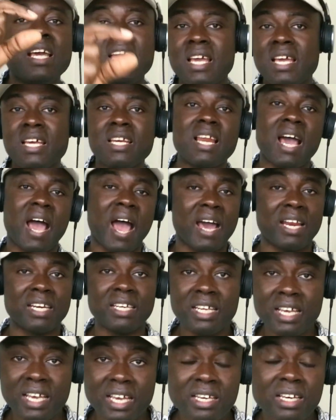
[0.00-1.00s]
in
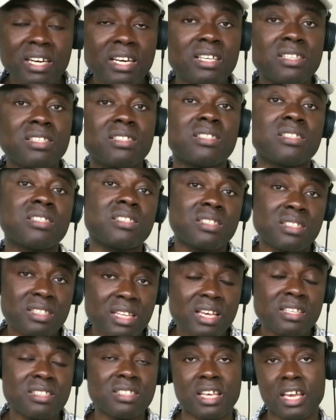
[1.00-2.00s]
an English
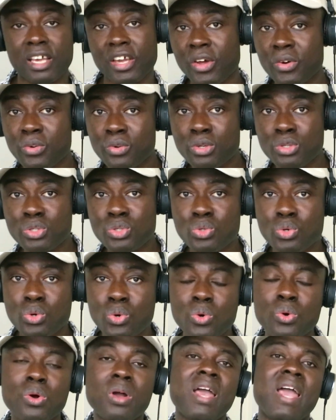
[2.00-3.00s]
state secondary
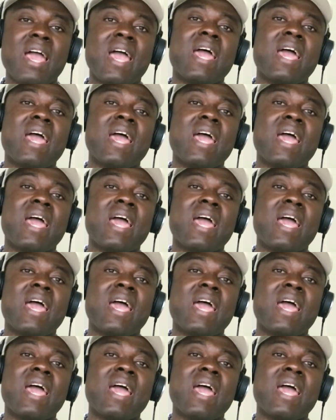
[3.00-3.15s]
school,